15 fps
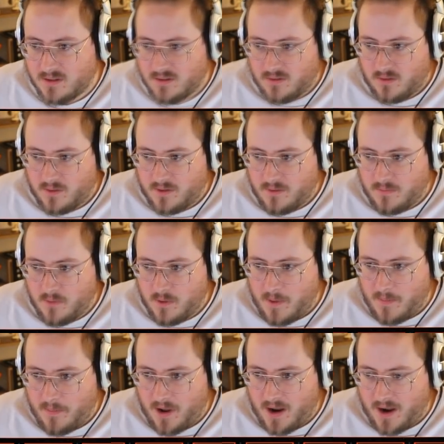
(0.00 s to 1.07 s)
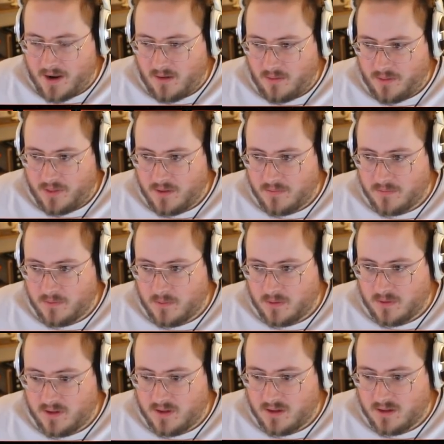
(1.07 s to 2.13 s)
So in the four bet pot, I don't think
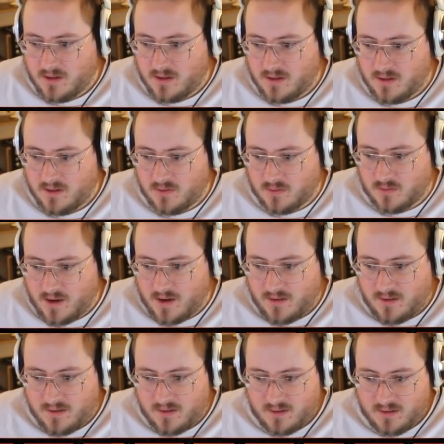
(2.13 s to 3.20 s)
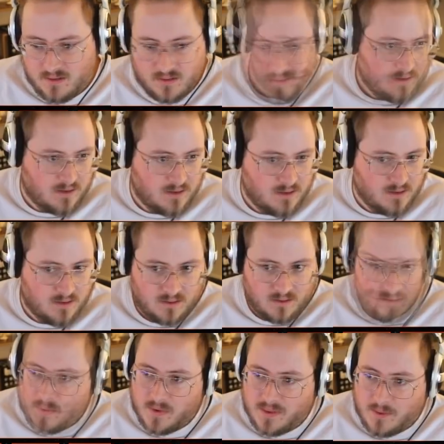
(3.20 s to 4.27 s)
folding is right here.
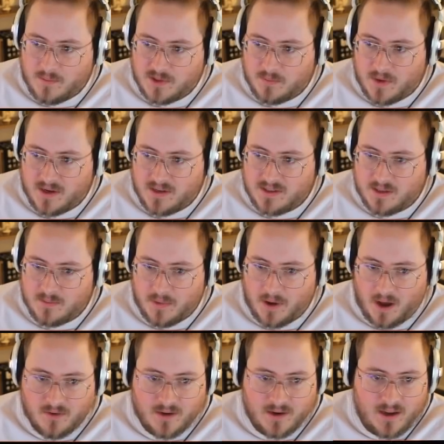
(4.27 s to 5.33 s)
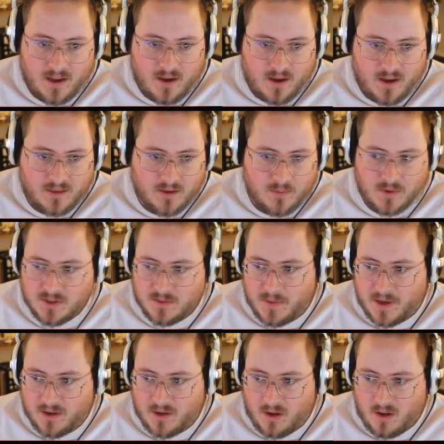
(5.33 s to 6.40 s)
With how much money's in the pot right now, I think we just
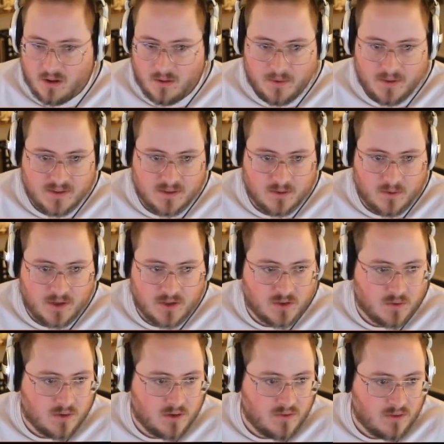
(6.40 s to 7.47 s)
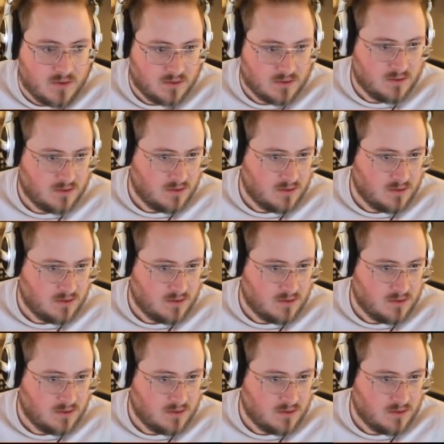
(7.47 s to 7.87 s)
bet call because they're quite short.